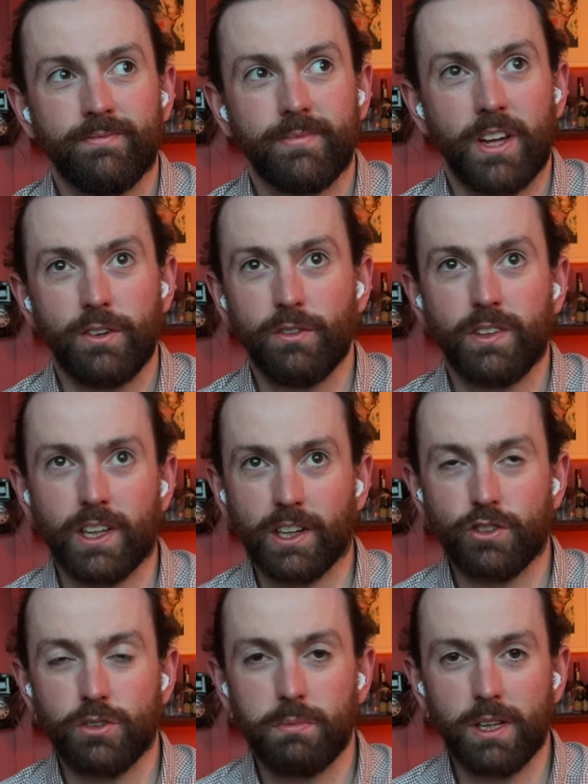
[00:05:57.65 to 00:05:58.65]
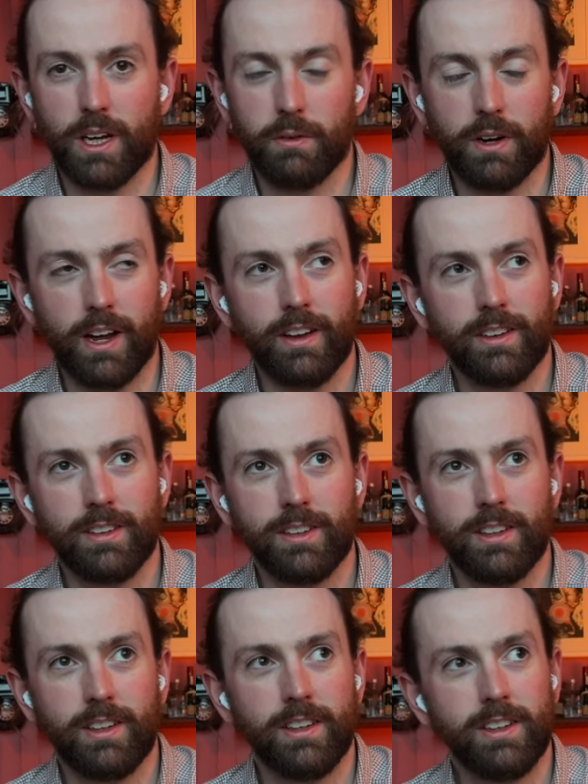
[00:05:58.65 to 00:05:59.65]
I don't think it should be that way.
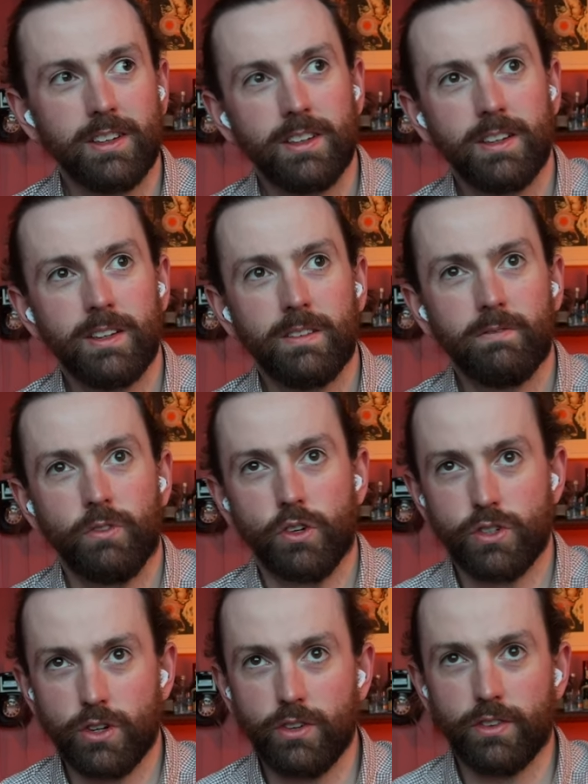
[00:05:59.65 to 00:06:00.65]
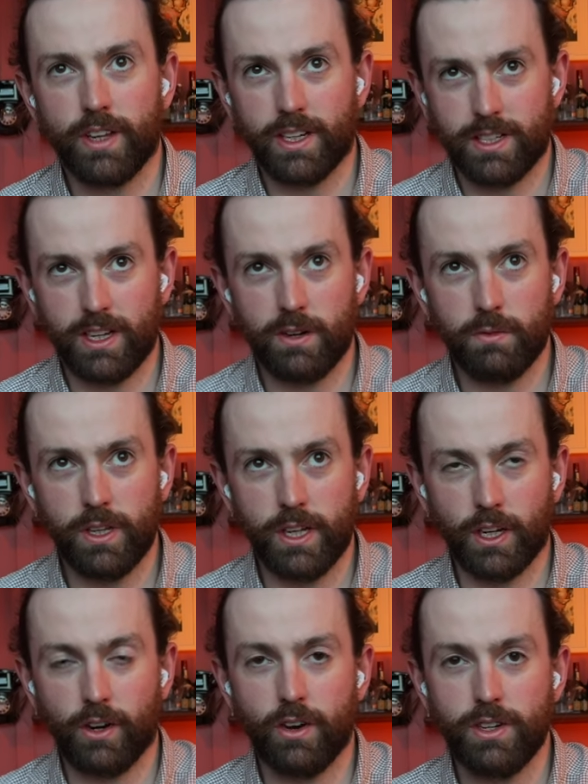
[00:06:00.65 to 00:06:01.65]
There are certain things that I really
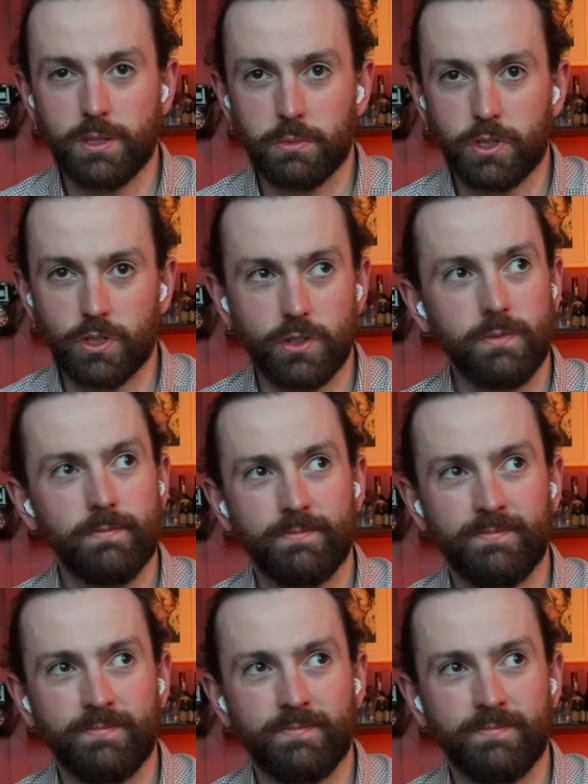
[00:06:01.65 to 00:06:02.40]
encourage them to do.